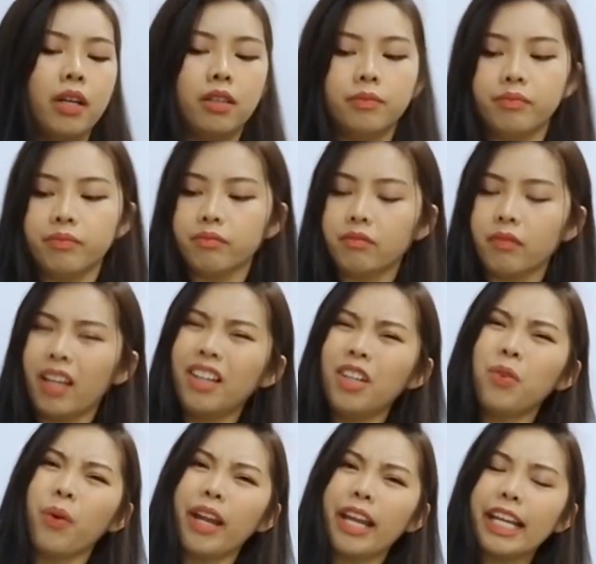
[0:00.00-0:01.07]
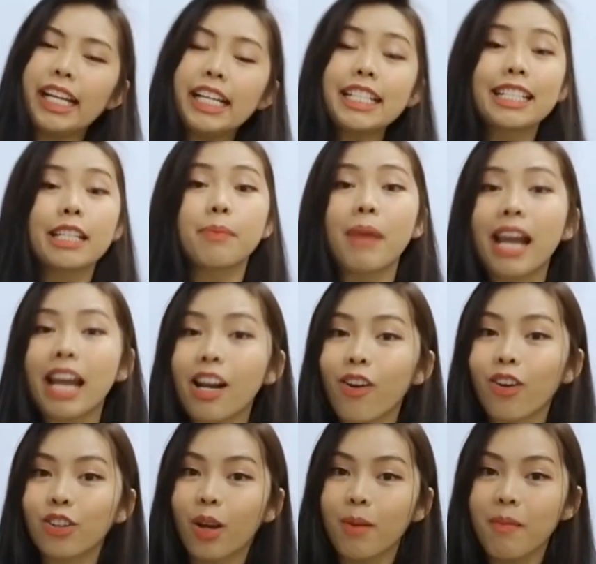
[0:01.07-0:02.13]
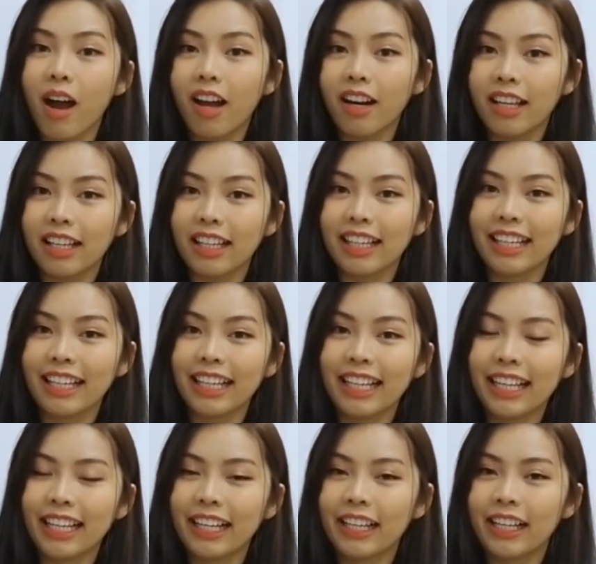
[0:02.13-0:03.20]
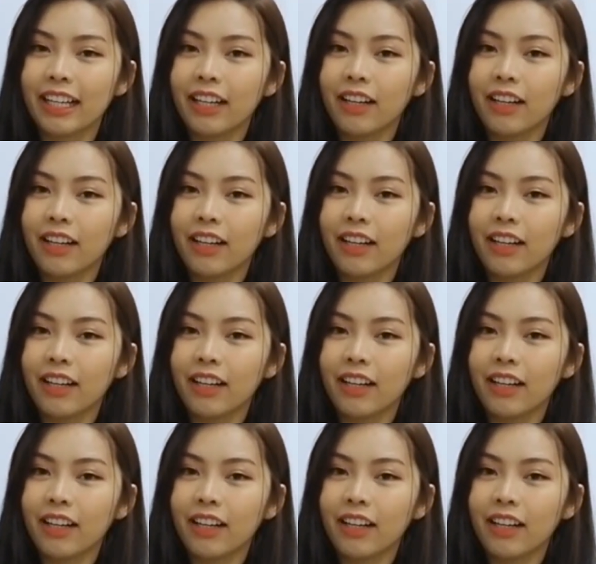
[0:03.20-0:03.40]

Well, but anyway, it depends on your body.